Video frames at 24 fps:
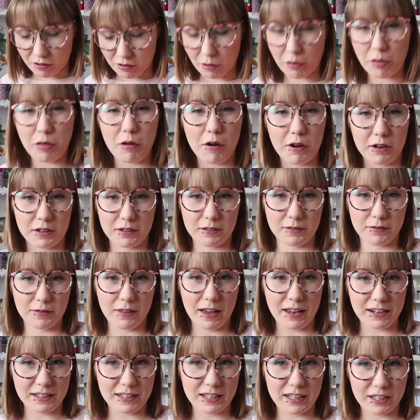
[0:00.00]
The thought of
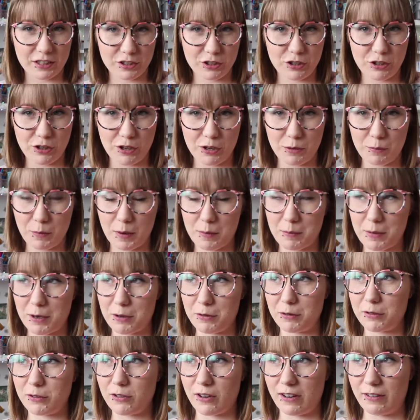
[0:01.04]
that texture in my
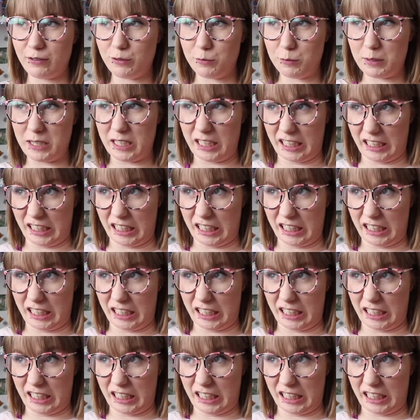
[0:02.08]
mouth drives me